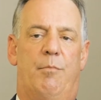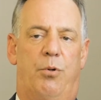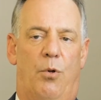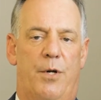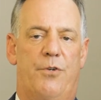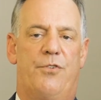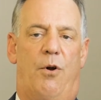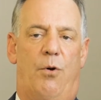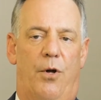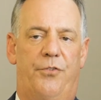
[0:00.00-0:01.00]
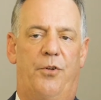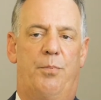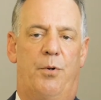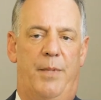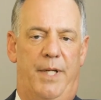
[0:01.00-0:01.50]
Employers are also
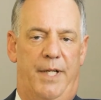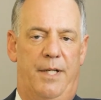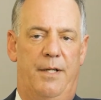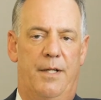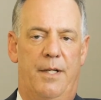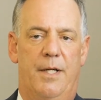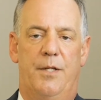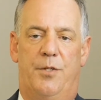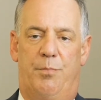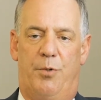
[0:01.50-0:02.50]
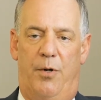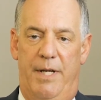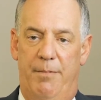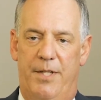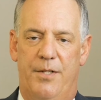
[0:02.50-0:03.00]
permitted to
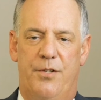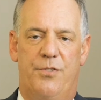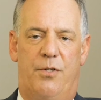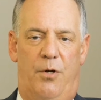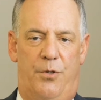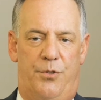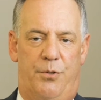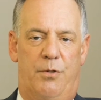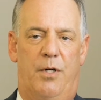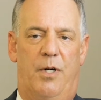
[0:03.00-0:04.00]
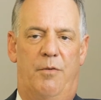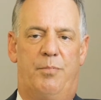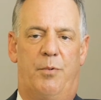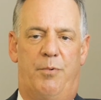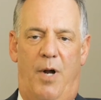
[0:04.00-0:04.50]
prohibit the disclosure of
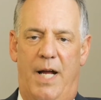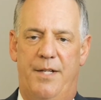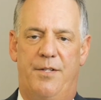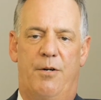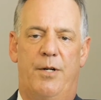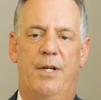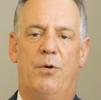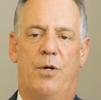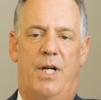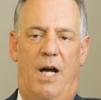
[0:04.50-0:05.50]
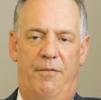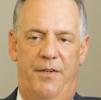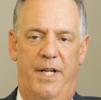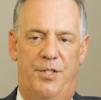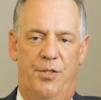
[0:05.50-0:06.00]
proprietary or
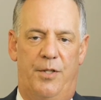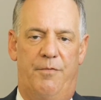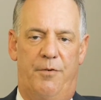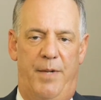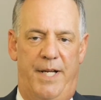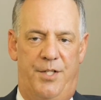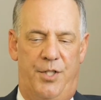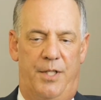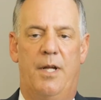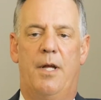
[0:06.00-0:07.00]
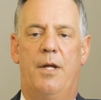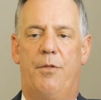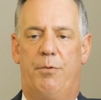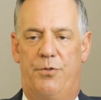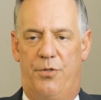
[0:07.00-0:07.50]
confidential information
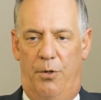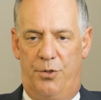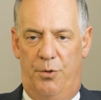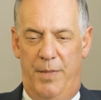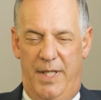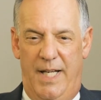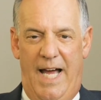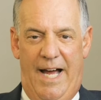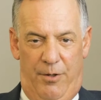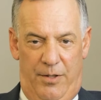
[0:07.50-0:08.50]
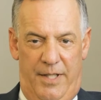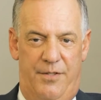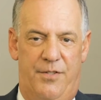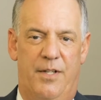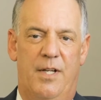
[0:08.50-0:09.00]
through social media
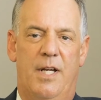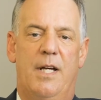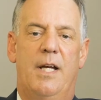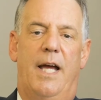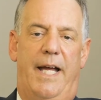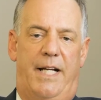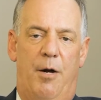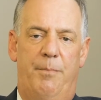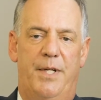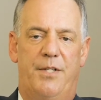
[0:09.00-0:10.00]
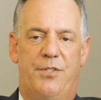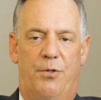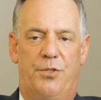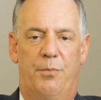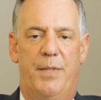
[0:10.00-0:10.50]
outlets. A company's
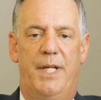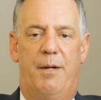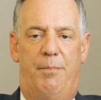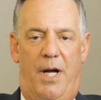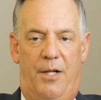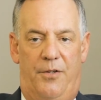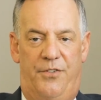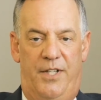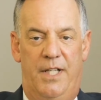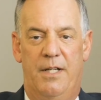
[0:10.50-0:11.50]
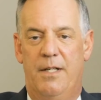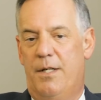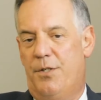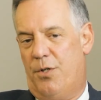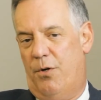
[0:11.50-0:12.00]
social media policy
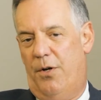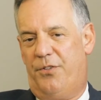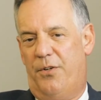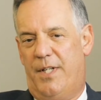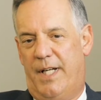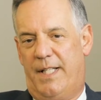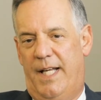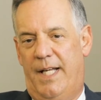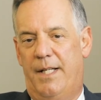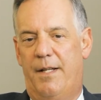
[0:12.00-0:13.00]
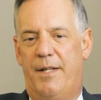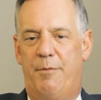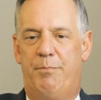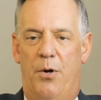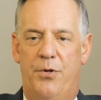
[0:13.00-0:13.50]
should also dictate that